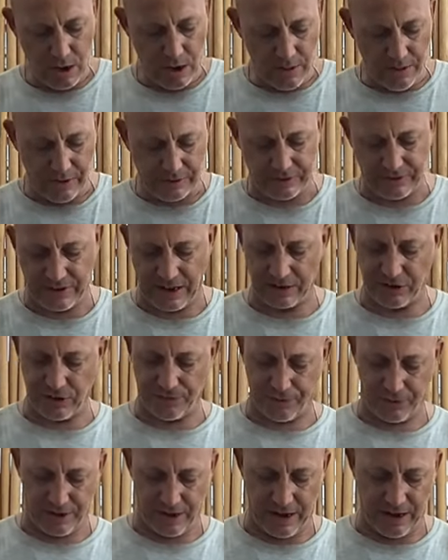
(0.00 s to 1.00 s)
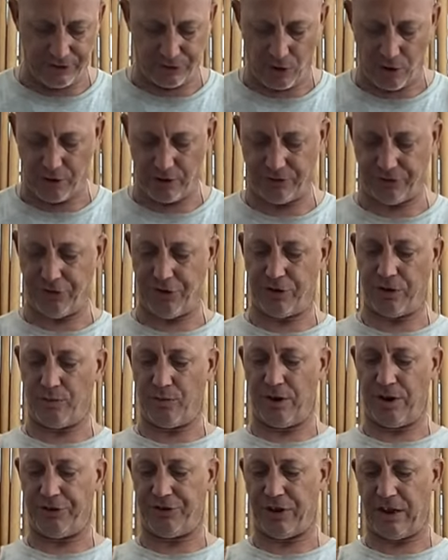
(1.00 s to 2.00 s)
This is actually for the H-harness. You can
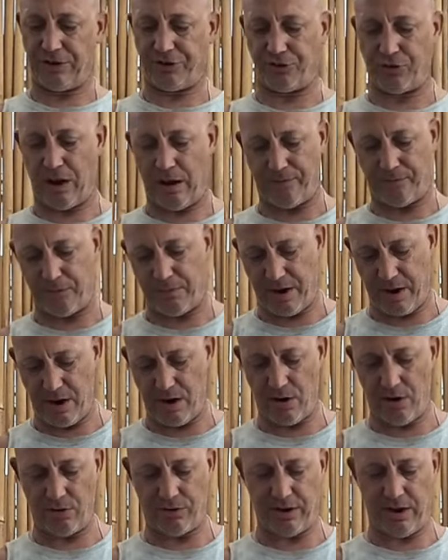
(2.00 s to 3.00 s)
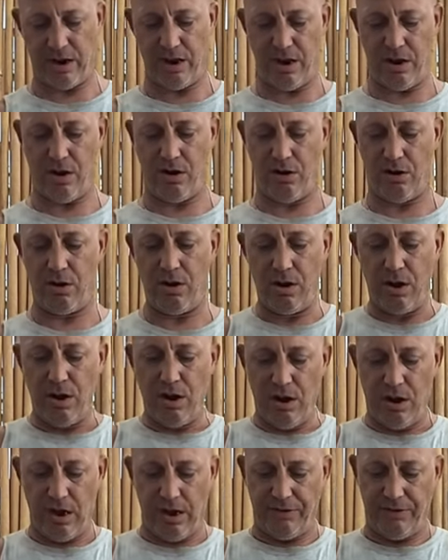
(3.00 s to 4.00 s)
run a chest strap from here to here
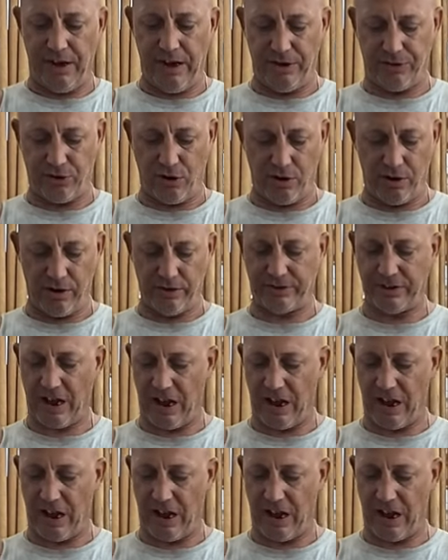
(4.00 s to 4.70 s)
in the H-harness.